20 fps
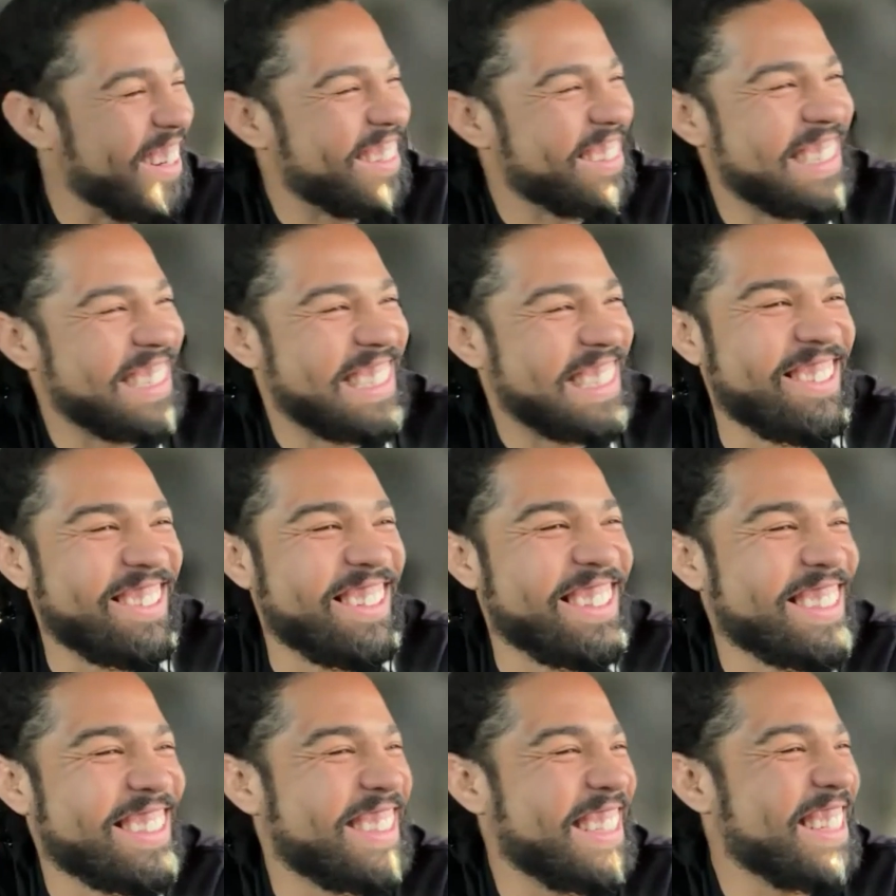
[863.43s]
our
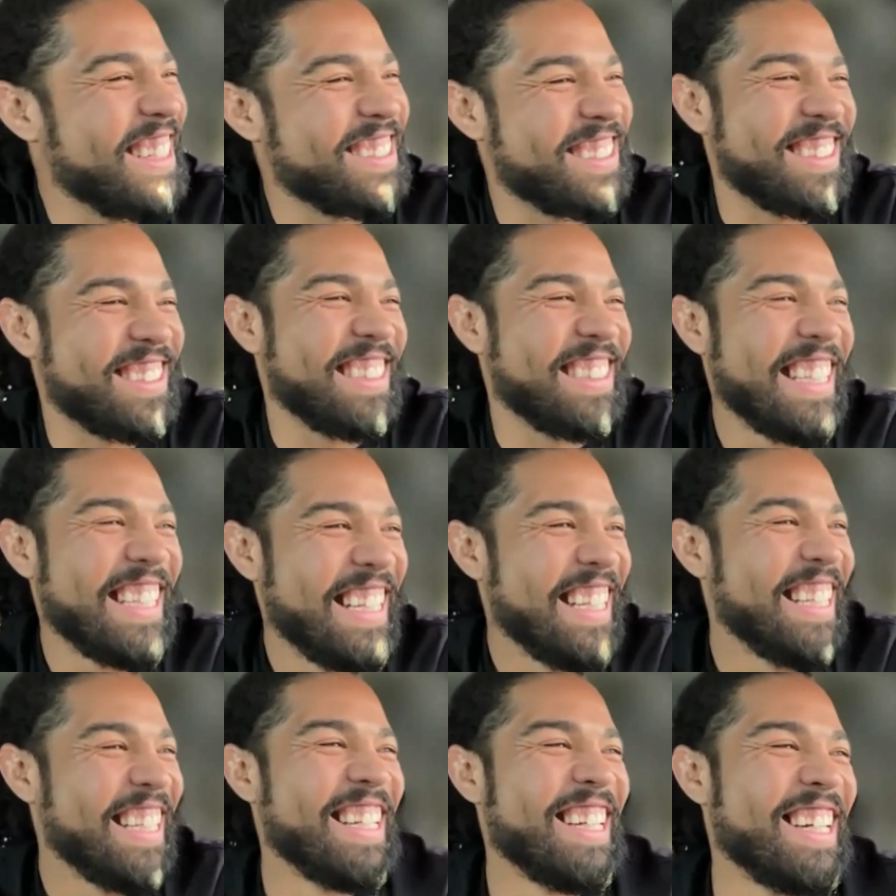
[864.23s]
drug test.
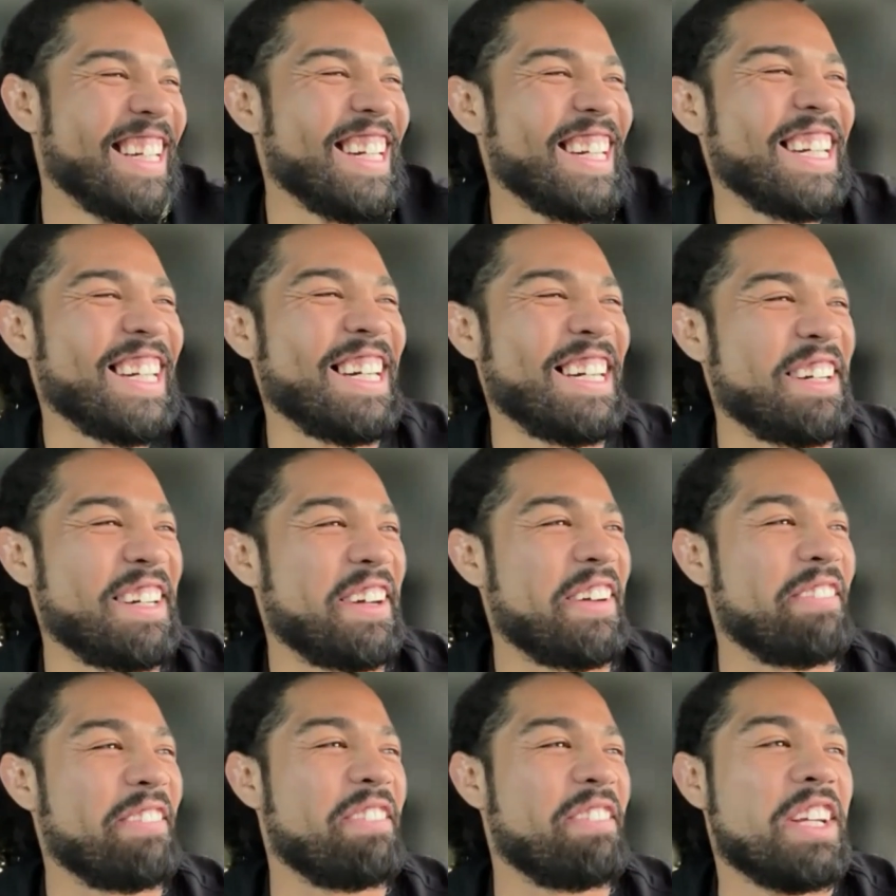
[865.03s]

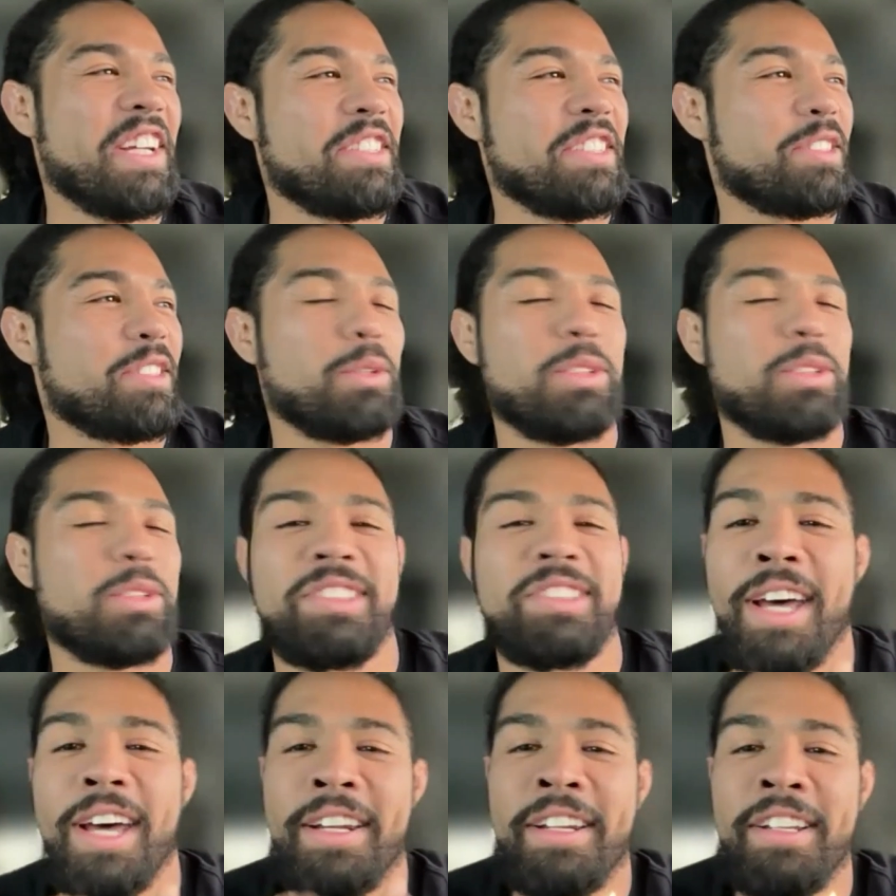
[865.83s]
Um, so
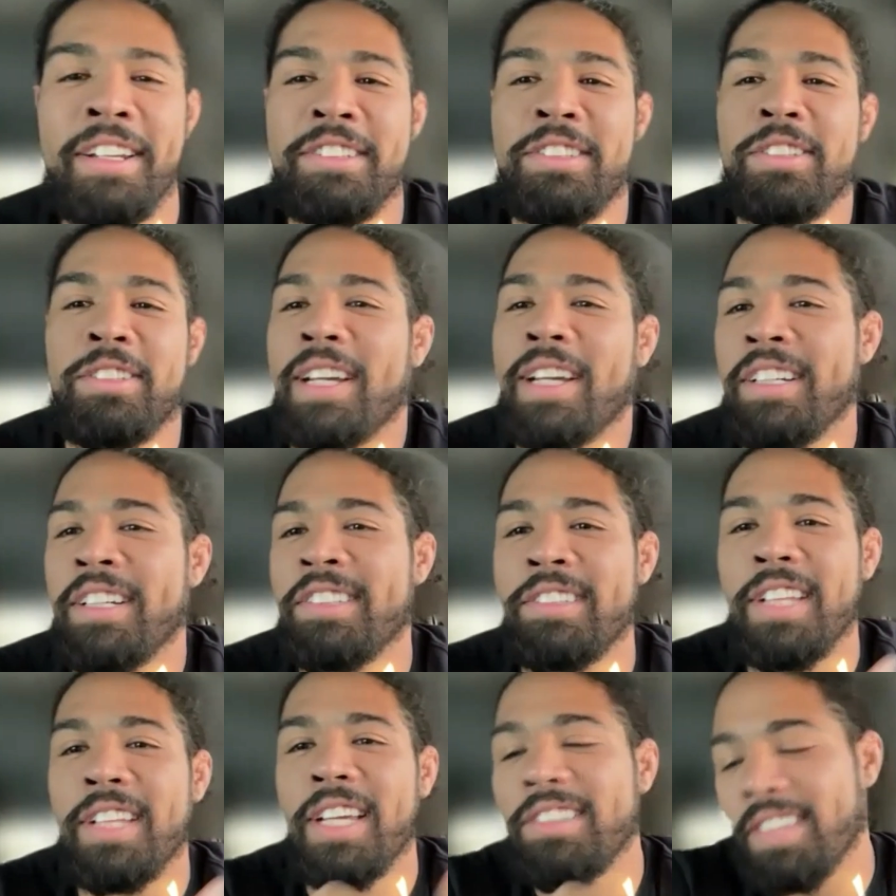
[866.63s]
USADA is United
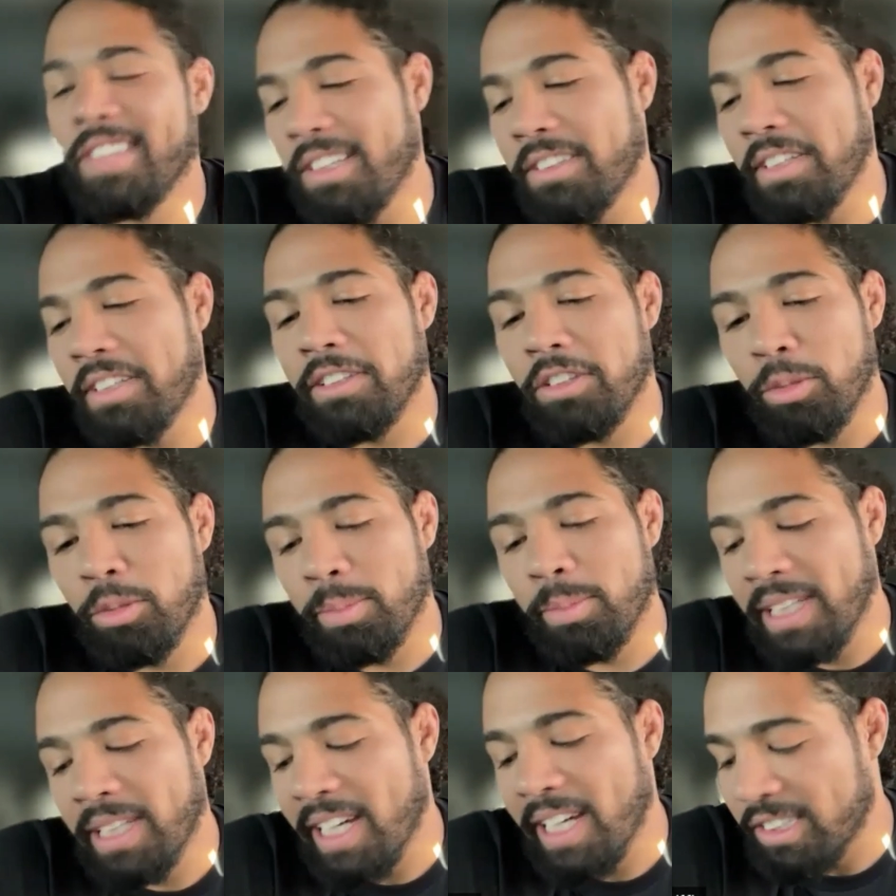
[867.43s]
States
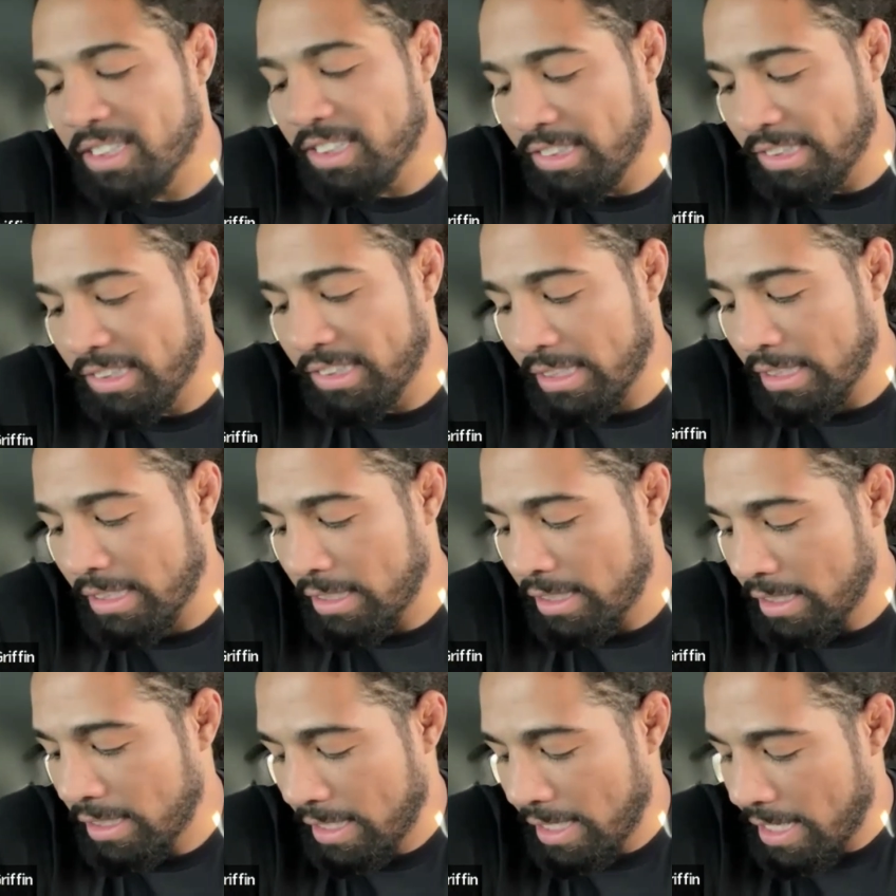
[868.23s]
Anti-Doping
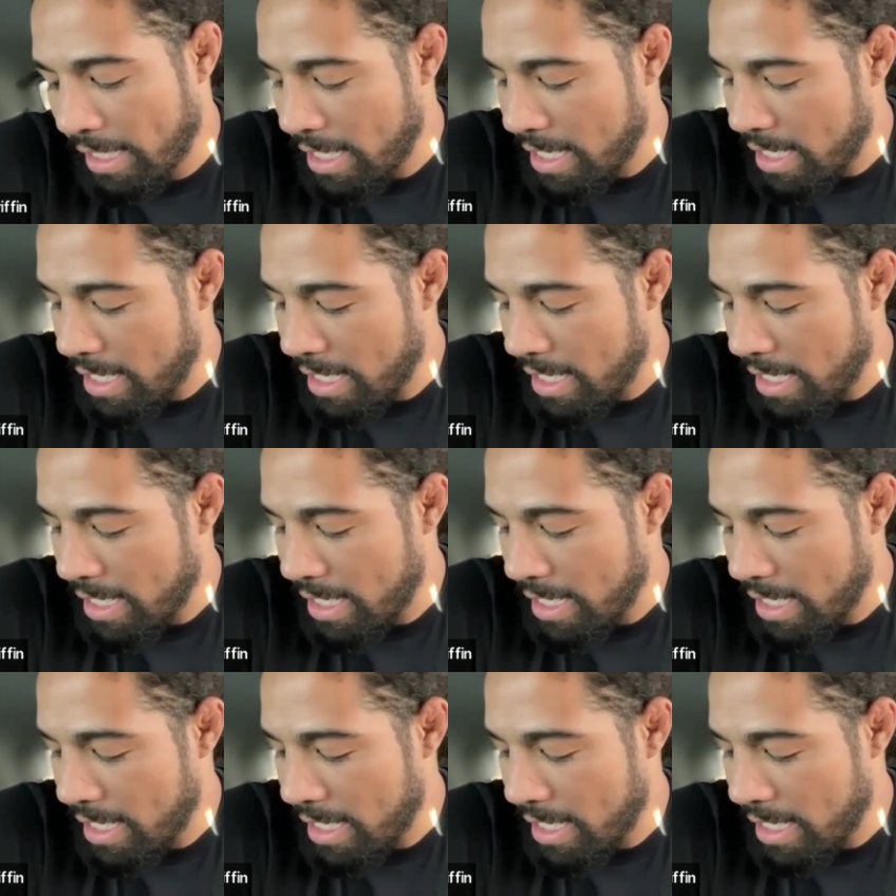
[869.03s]
Agency. Mm-hmm.